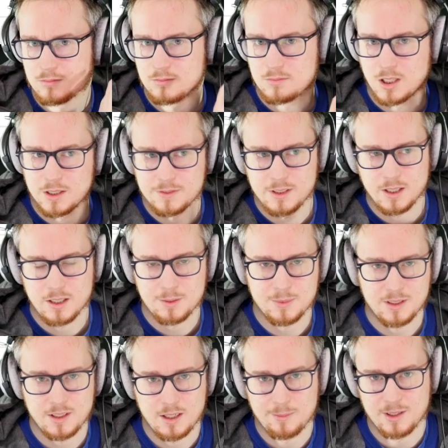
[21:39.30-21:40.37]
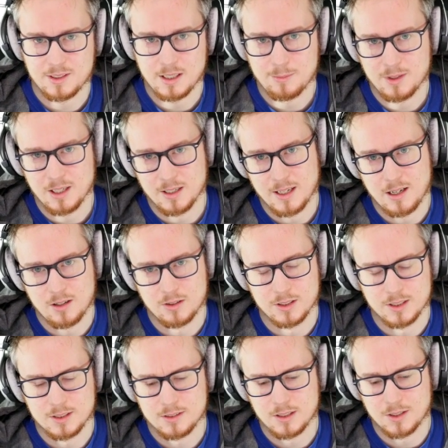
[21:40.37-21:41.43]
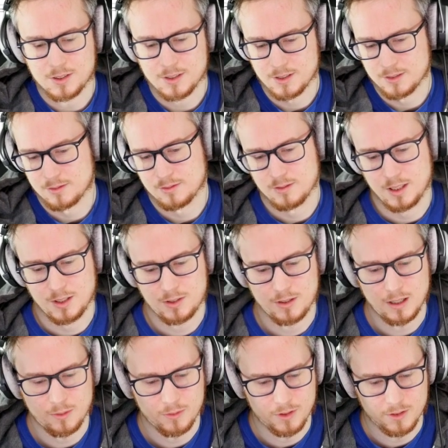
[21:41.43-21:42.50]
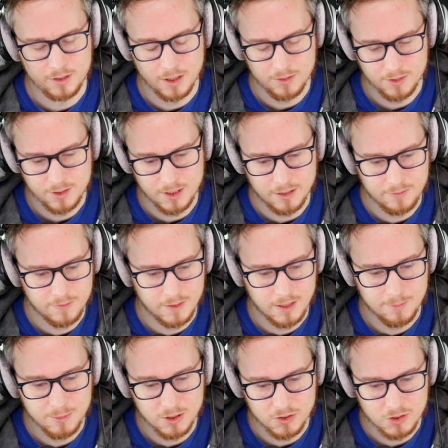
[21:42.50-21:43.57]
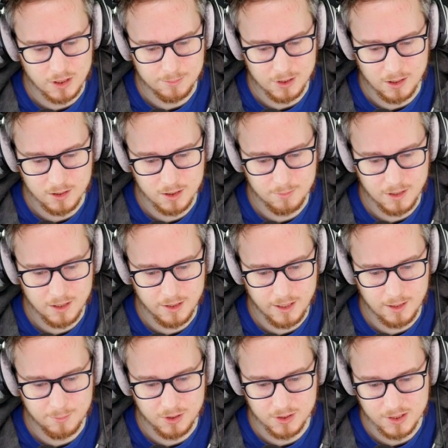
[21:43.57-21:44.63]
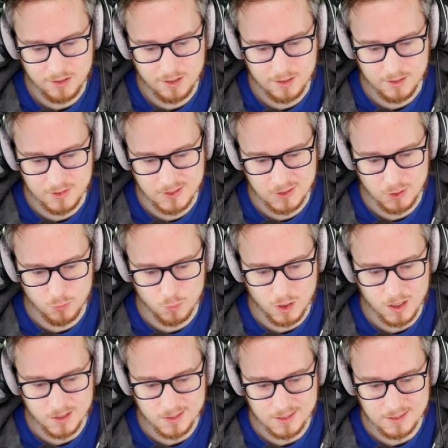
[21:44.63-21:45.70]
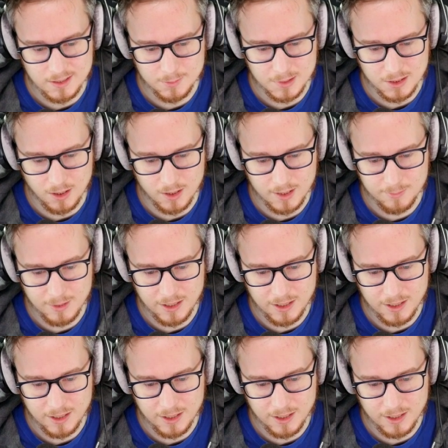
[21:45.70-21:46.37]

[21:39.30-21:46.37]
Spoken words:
of the argument that I'm examining now, and it doesn't interact with all the other stuff. And I'm going to stop talking about it now because I think this is the wrong thing to be talking about,